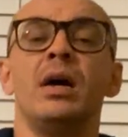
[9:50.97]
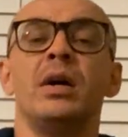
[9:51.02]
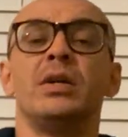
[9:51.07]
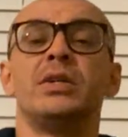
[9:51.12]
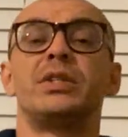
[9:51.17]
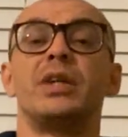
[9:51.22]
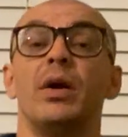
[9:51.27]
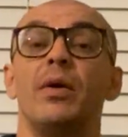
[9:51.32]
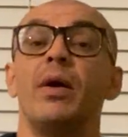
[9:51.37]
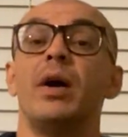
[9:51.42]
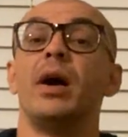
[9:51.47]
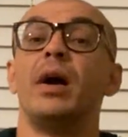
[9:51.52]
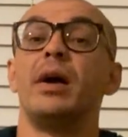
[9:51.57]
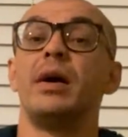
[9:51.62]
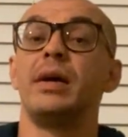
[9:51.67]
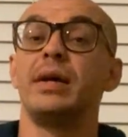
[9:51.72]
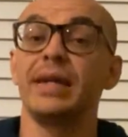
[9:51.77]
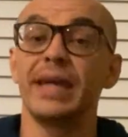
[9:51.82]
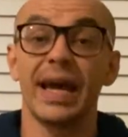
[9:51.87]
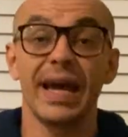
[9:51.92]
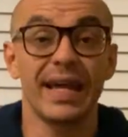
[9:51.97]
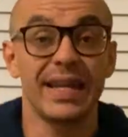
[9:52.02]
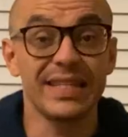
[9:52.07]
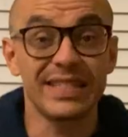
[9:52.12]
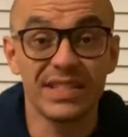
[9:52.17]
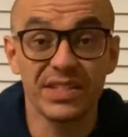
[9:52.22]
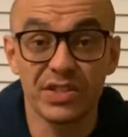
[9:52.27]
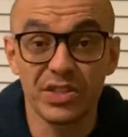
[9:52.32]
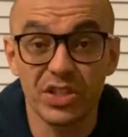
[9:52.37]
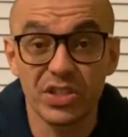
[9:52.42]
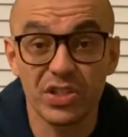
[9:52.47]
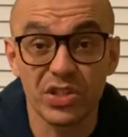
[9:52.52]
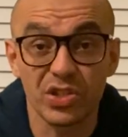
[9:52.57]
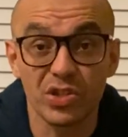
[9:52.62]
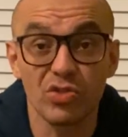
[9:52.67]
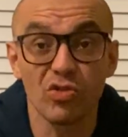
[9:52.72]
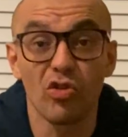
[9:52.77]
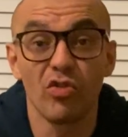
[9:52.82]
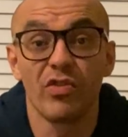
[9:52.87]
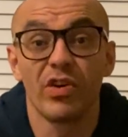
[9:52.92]
So yeah, this is just a
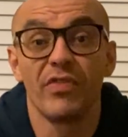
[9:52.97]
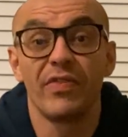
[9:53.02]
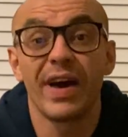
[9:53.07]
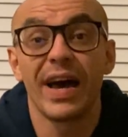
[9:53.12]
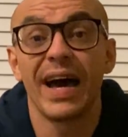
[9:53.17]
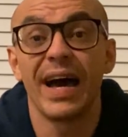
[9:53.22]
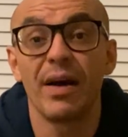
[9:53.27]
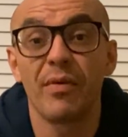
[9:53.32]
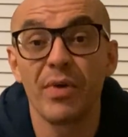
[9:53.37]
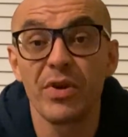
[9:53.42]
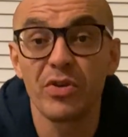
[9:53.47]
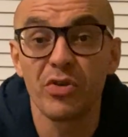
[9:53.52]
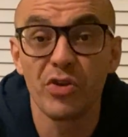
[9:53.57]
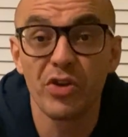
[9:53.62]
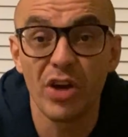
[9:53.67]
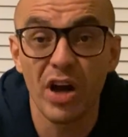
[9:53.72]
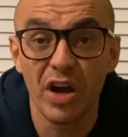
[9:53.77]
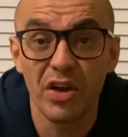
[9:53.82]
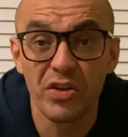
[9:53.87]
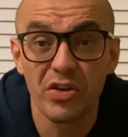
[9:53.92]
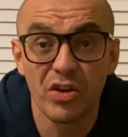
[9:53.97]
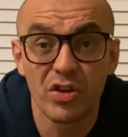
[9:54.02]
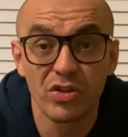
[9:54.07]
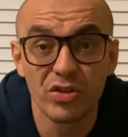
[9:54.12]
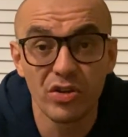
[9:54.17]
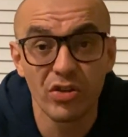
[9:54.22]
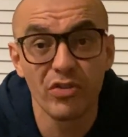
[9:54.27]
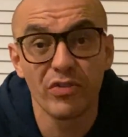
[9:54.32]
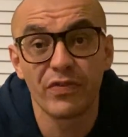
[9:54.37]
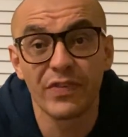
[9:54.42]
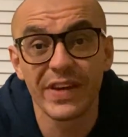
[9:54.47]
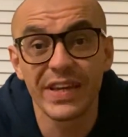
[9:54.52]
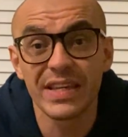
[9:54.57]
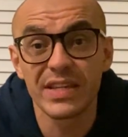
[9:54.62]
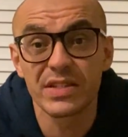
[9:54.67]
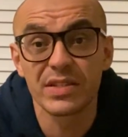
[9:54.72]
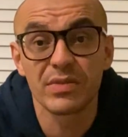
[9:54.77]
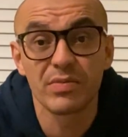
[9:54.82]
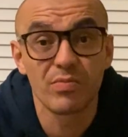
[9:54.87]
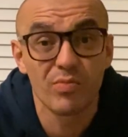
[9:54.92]
story of how when you're young you can do
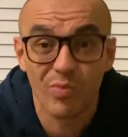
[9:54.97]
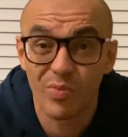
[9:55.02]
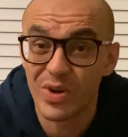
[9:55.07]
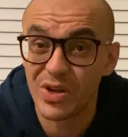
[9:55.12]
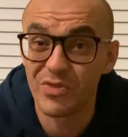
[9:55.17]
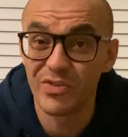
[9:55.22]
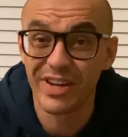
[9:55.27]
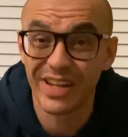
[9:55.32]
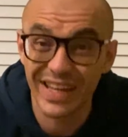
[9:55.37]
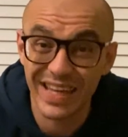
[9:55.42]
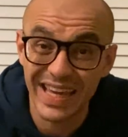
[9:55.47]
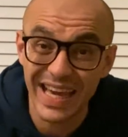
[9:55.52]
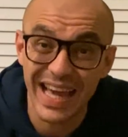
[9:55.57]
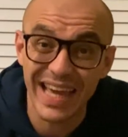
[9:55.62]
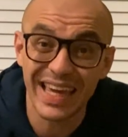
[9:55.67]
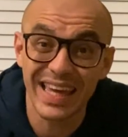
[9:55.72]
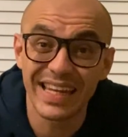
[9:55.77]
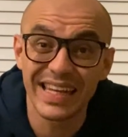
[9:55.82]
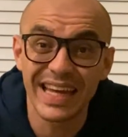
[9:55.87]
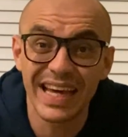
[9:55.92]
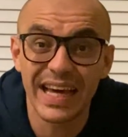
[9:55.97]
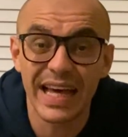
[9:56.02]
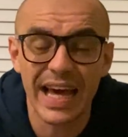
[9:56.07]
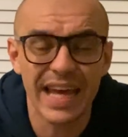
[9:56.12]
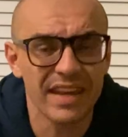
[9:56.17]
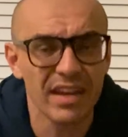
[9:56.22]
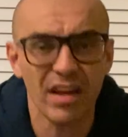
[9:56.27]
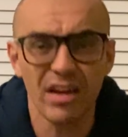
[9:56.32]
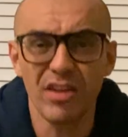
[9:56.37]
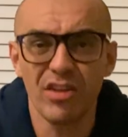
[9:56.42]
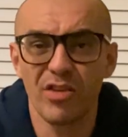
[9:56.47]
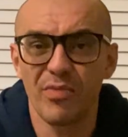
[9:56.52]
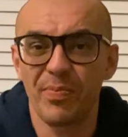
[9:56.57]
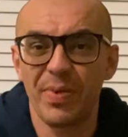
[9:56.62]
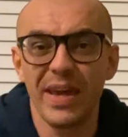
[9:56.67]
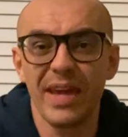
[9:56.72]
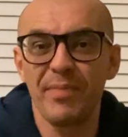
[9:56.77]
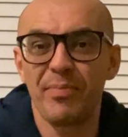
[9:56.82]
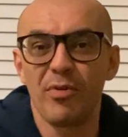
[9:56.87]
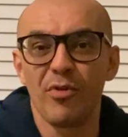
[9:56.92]
things when you're in a gang and that, and none of the
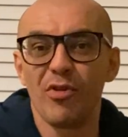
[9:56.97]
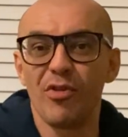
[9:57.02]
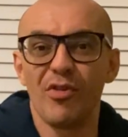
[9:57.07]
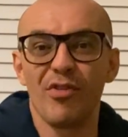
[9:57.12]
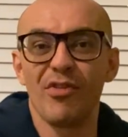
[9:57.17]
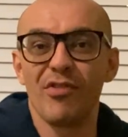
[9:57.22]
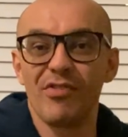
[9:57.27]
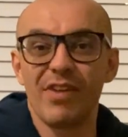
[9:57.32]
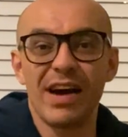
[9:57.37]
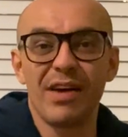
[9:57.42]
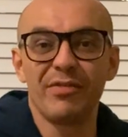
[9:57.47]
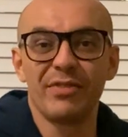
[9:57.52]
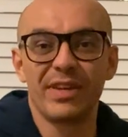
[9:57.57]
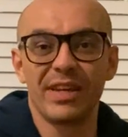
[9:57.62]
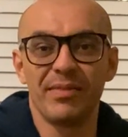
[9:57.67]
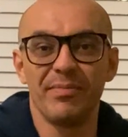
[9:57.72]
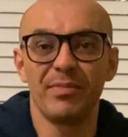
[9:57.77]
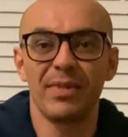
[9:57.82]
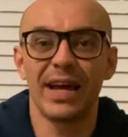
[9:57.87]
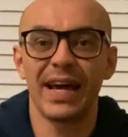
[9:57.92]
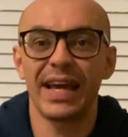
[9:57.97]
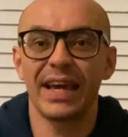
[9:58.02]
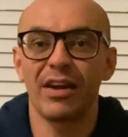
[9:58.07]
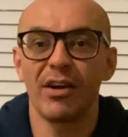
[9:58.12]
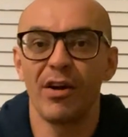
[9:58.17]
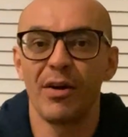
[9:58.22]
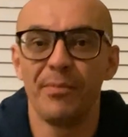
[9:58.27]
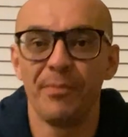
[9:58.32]
people around him, like